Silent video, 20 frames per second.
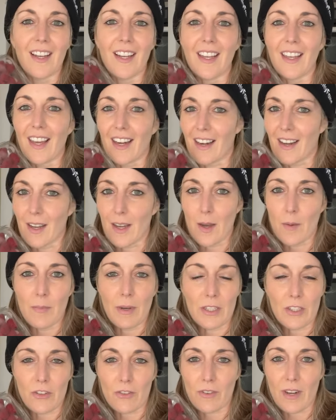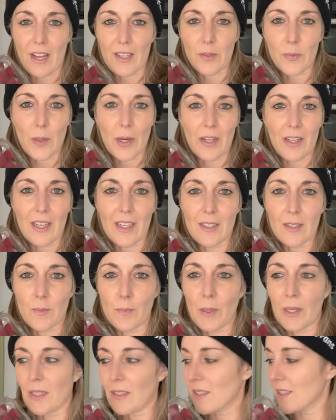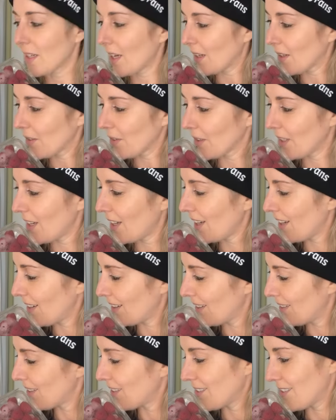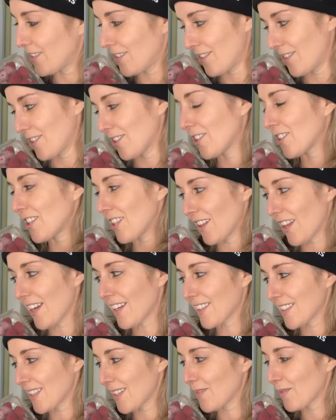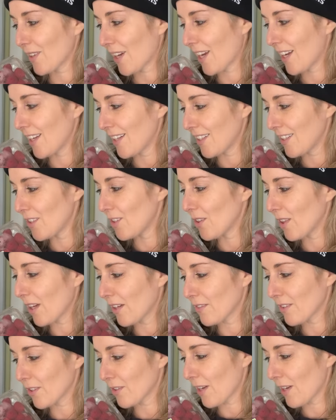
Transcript: getting a bunch of raspberries because not only she likes them, right? You love your